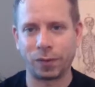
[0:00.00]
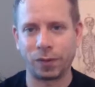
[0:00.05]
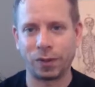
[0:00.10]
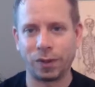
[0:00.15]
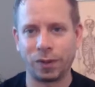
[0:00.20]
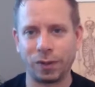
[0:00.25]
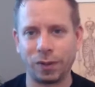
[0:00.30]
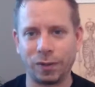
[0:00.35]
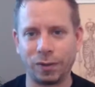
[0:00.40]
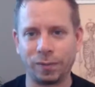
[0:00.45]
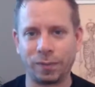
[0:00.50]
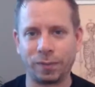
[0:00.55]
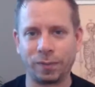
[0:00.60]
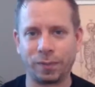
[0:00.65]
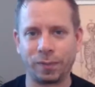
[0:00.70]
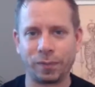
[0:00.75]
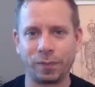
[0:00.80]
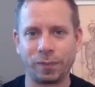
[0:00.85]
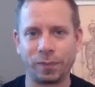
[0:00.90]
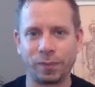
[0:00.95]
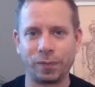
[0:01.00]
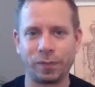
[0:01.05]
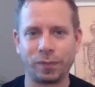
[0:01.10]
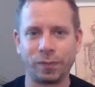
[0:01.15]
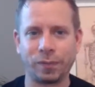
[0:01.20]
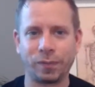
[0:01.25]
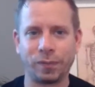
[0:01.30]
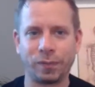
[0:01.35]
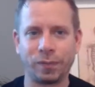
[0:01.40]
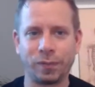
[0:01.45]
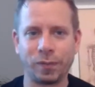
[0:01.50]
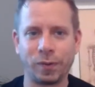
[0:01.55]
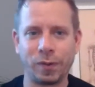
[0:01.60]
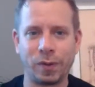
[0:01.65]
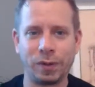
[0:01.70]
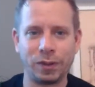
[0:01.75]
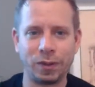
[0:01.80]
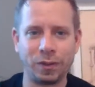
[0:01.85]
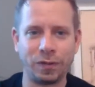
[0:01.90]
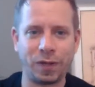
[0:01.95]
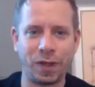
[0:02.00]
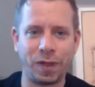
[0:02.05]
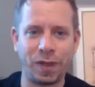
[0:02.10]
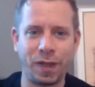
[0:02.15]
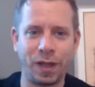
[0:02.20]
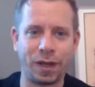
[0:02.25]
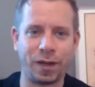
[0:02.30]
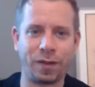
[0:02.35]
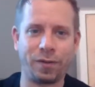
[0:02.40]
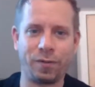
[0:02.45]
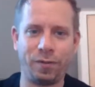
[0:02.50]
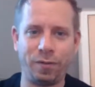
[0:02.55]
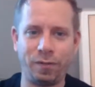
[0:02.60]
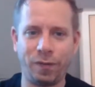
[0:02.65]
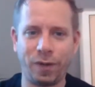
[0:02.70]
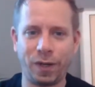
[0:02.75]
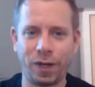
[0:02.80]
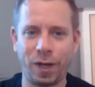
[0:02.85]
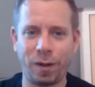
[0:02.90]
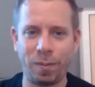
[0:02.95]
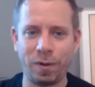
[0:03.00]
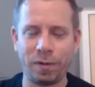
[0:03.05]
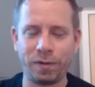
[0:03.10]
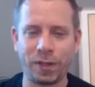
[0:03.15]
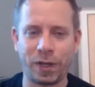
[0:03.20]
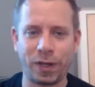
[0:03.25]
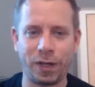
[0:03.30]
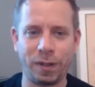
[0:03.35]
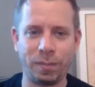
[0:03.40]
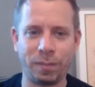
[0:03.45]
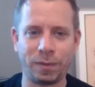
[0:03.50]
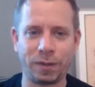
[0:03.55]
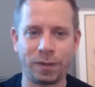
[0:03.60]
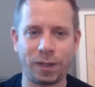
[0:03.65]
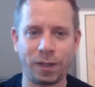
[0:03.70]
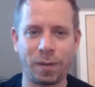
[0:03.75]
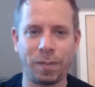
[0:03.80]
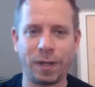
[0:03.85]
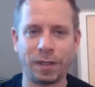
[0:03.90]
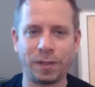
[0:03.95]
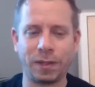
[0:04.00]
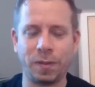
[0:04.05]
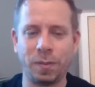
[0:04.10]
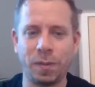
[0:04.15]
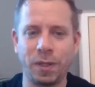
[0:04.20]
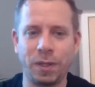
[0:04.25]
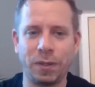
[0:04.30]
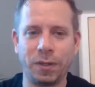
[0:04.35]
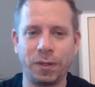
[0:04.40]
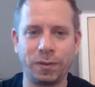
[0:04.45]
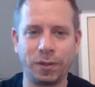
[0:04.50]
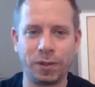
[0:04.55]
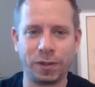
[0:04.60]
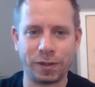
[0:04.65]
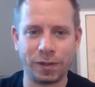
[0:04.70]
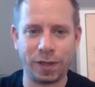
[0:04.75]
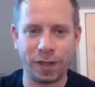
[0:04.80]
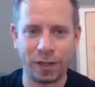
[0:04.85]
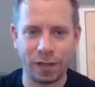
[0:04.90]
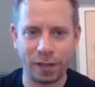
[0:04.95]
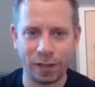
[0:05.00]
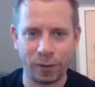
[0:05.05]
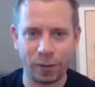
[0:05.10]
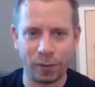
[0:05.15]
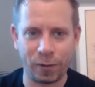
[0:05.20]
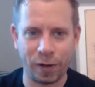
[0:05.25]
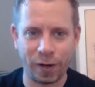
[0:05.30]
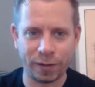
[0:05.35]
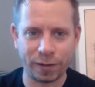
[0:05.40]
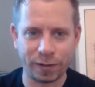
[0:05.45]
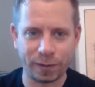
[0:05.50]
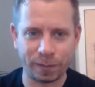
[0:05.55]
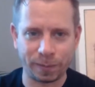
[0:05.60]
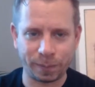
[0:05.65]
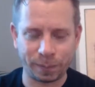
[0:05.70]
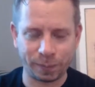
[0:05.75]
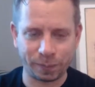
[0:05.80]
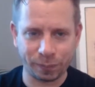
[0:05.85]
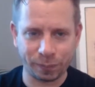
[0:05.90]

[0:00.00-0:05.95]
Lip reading: Good. Once you've done that a couple of times, come back to the middle and just take a little rest.